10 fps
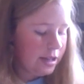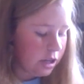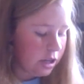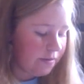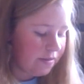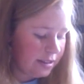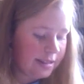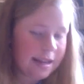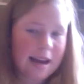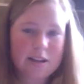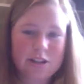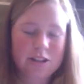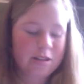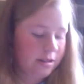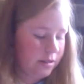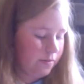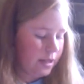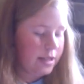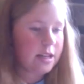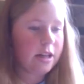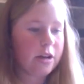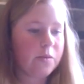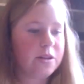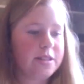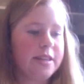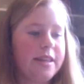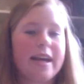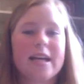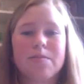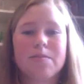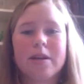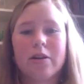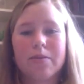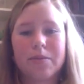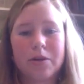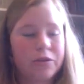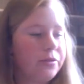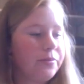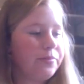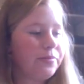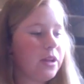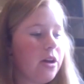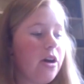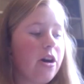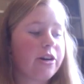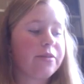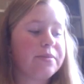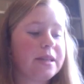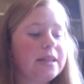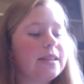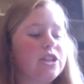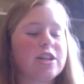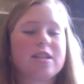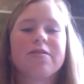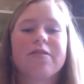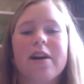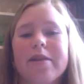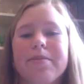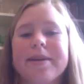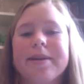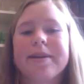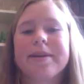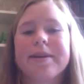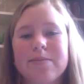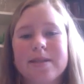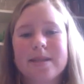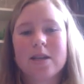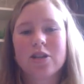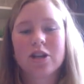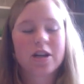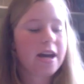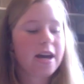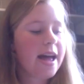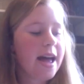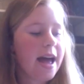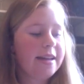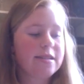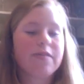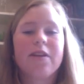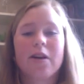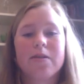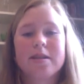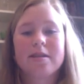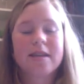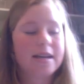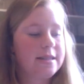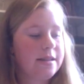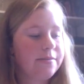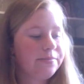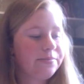Tom feels his actions, telling Wilson that Gatsby killed Myrtle, are completely justified because of Gatsby's nature and his affair with Daisy.